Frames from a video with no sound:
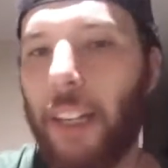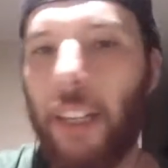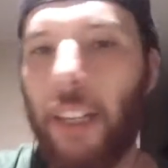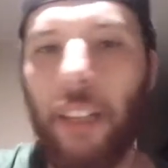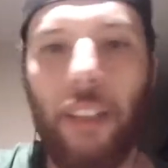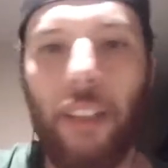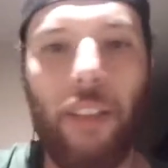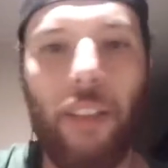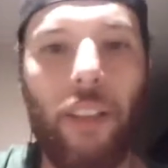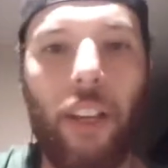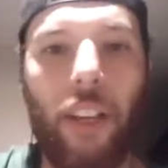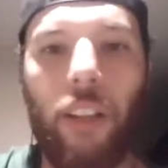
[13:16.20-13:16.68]

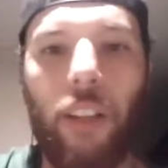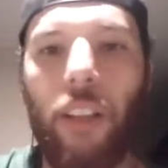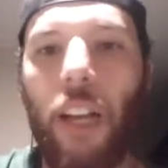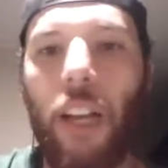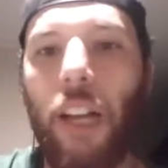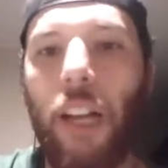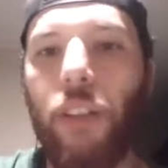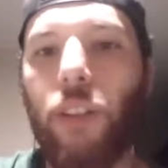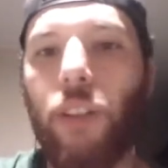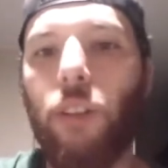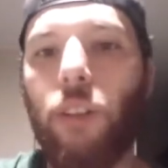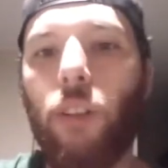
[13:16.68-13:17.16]

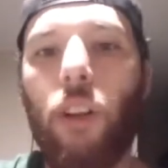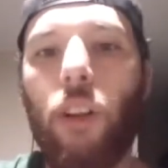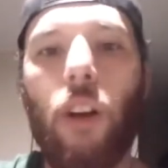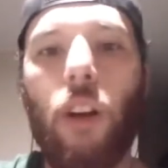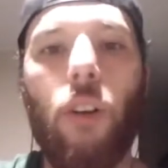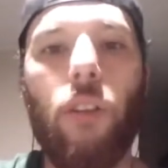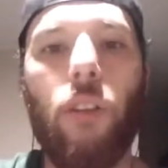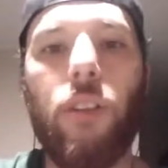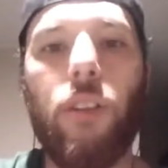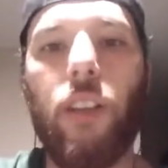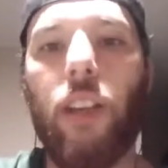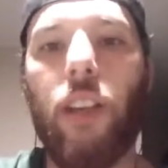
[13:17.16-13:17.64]
psychological.
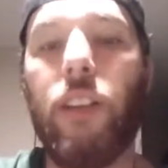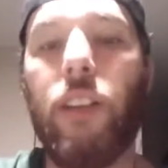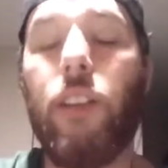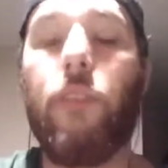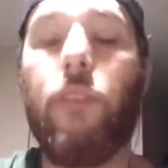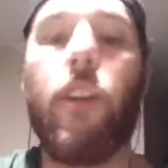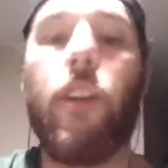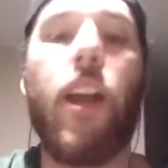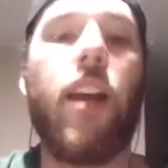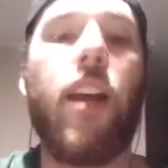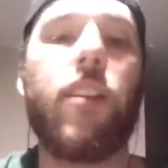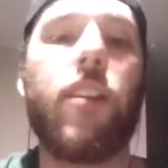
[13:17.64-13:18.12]
Oh, it's like a
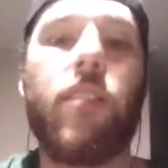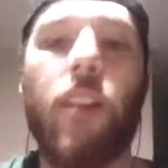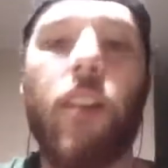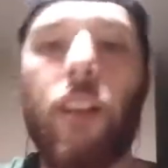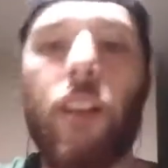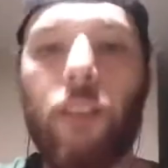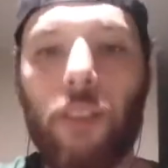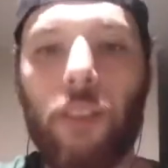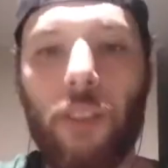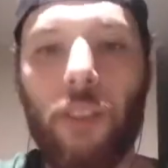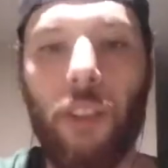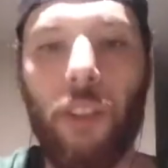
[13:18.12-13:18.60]
different
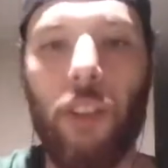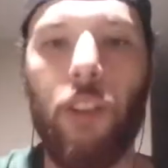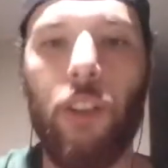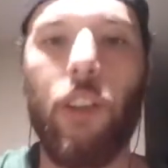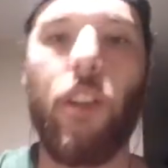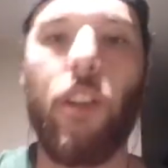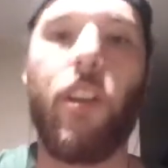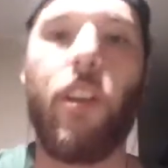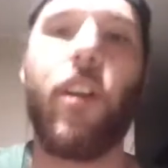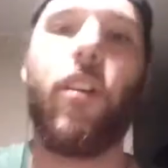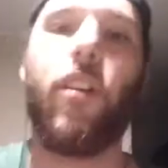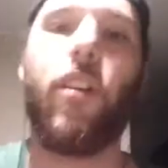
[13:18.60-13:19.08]
accent. So
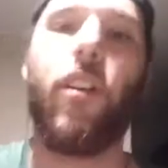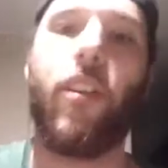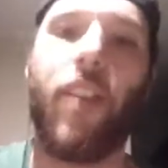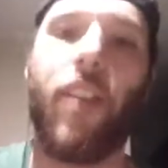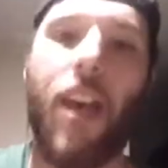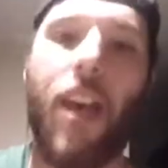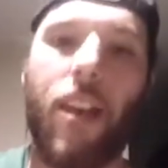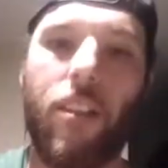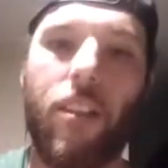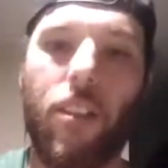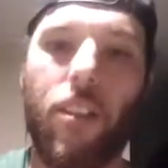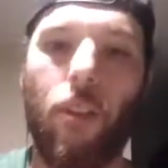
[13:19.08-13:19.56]
you're hearing
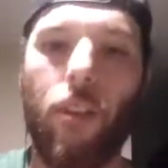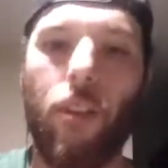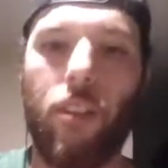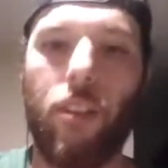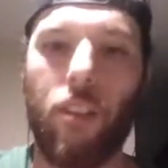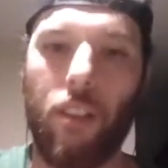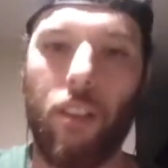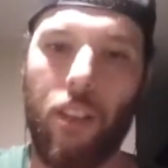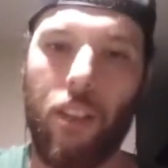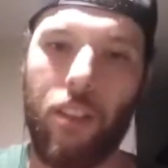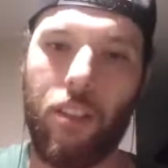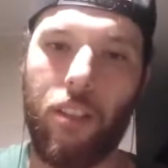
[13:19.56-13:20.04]
that. So
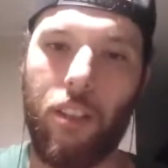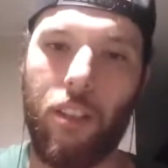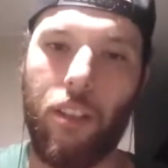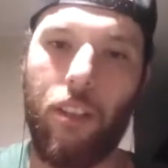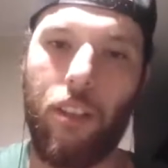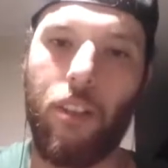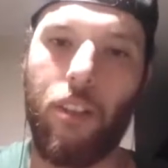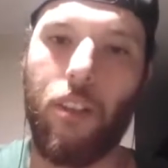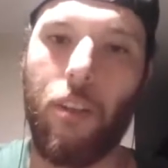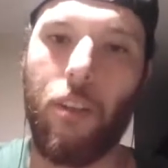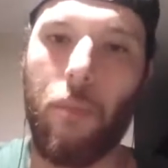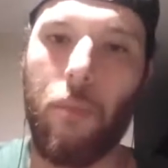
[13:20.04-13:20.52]
it's
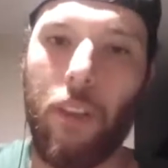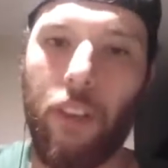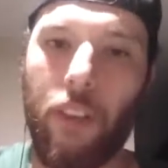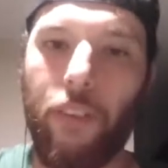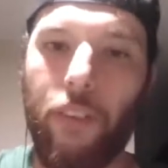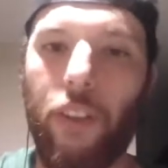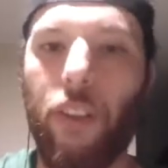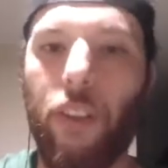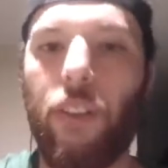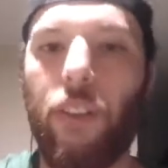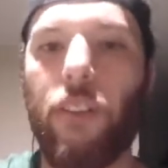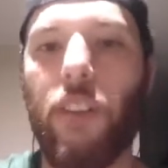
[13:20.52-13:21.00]
you know what I mean.
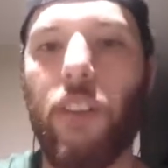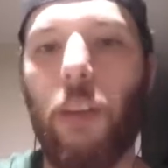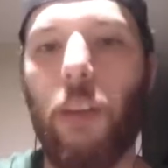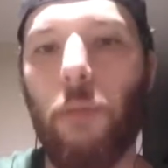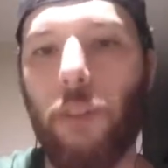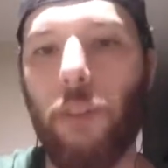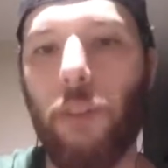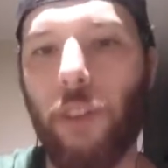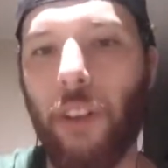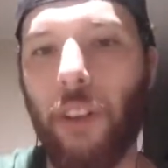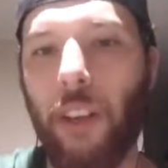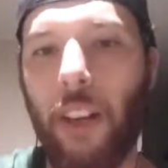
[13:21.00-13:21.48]
They've heard the
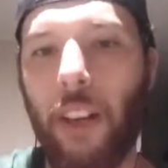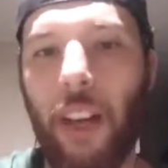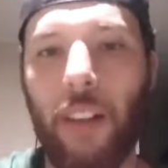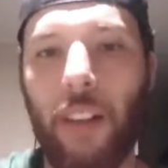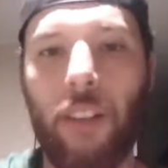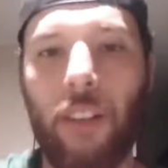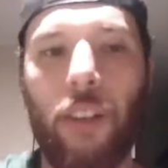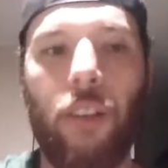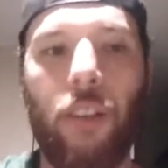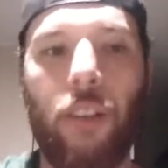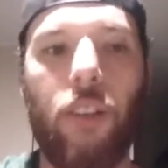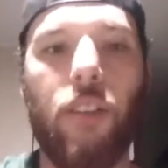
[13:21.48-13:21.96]
same Australian
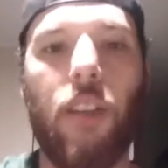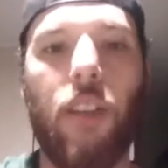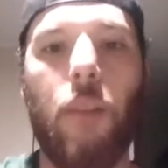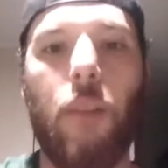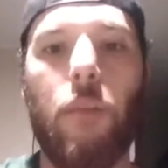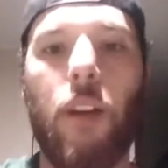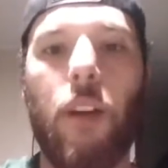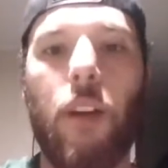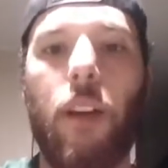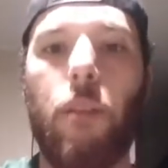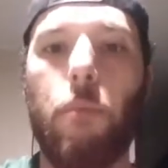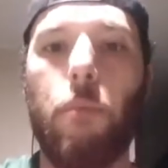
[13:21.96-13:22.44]
accent or the
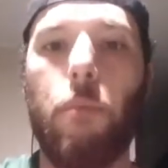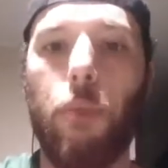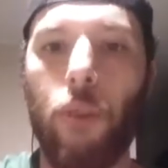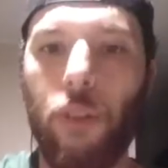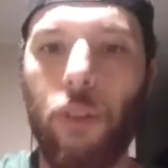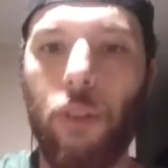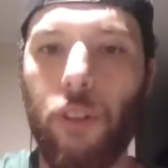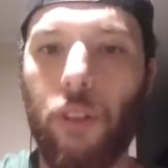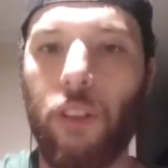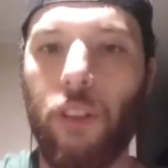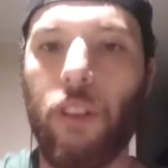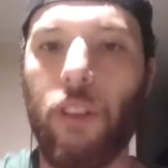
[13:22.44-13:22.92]
same kind of
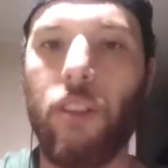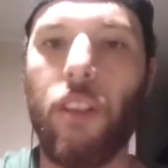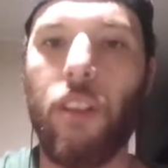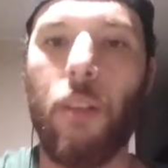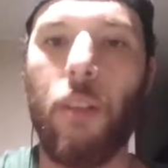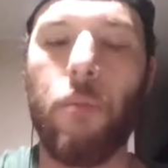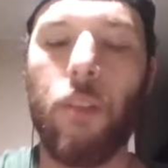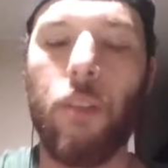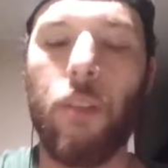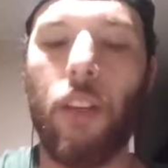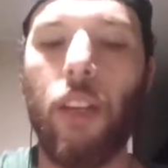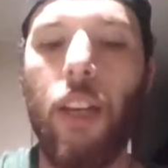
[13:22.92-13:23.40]
push and the
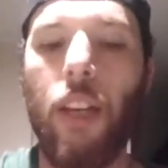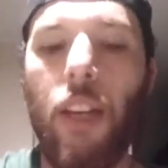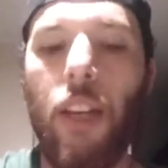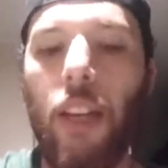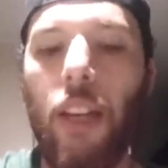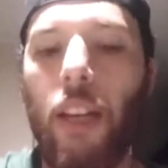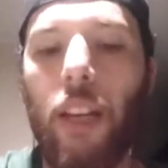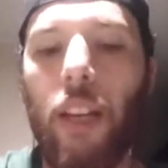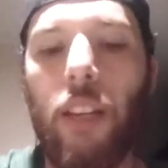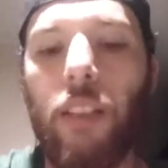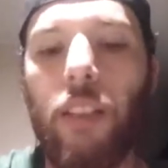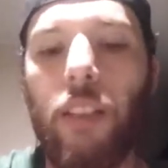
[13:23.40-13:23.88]
same thing.
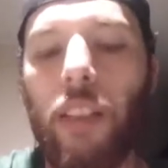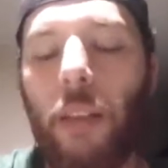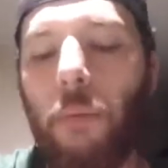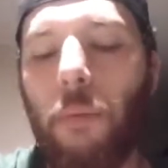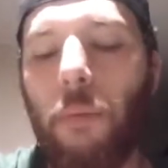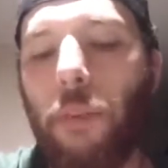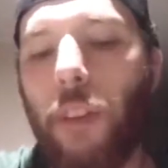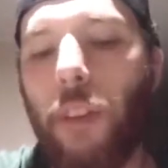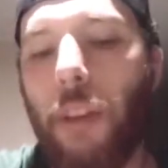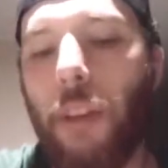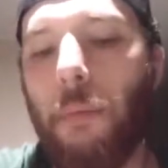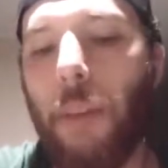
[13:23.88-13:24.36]

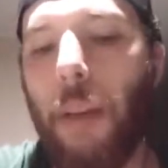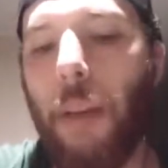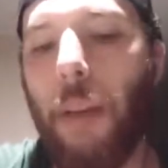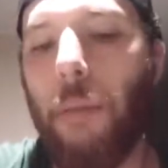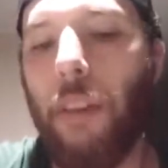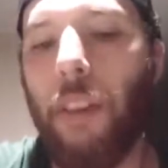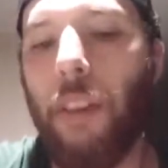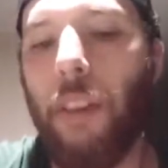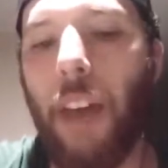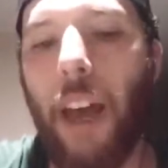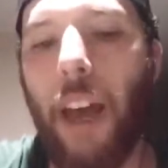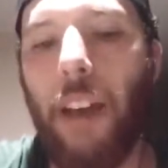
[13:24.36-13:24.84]
Same thing.
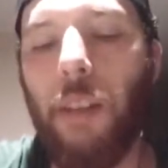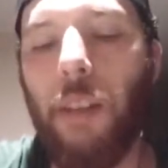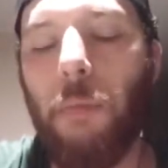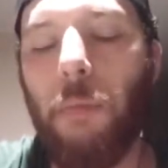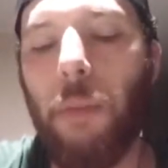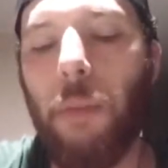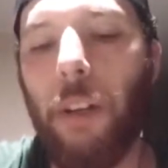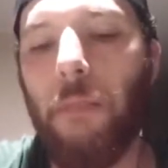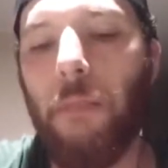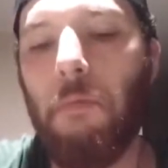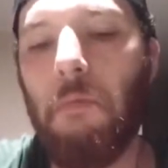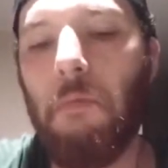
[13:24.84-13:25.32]
Maybe that,
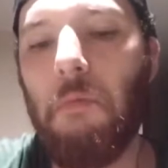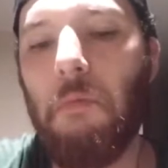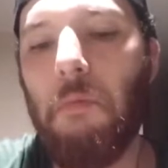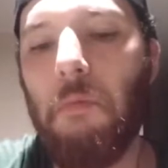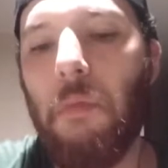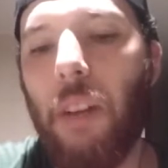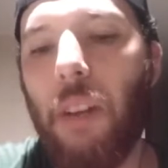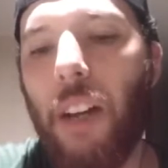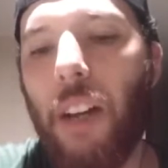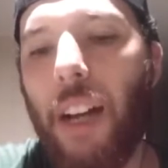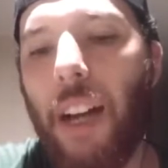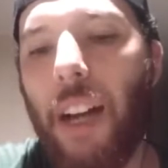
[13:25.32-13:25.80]
but
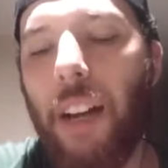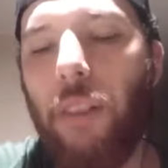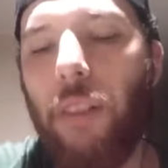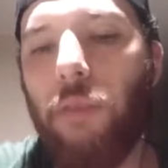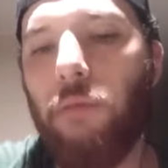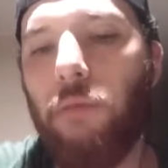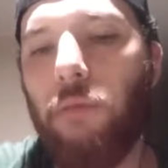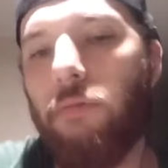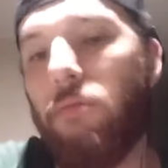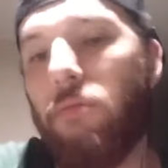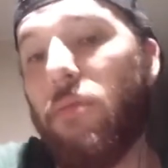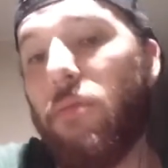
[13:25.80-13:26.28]
I
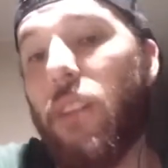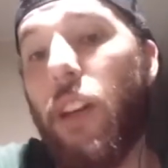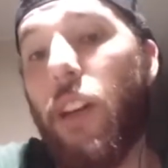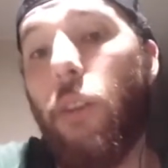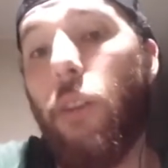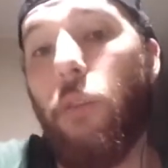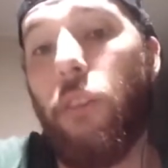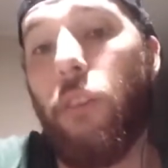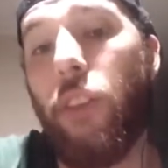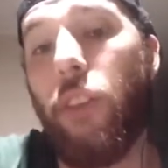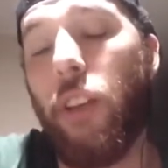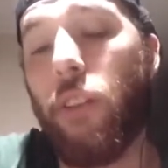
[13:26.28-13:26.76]
don't
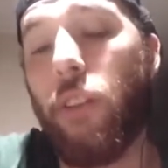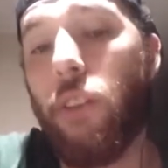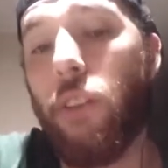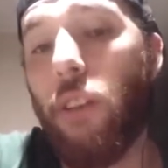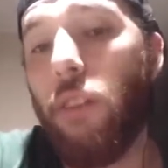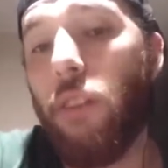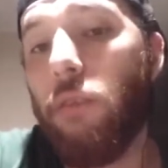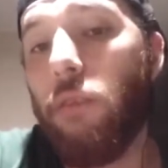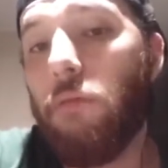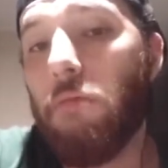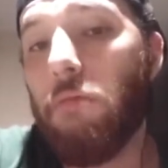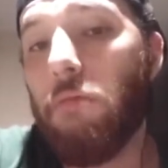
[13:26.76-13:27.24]
think so.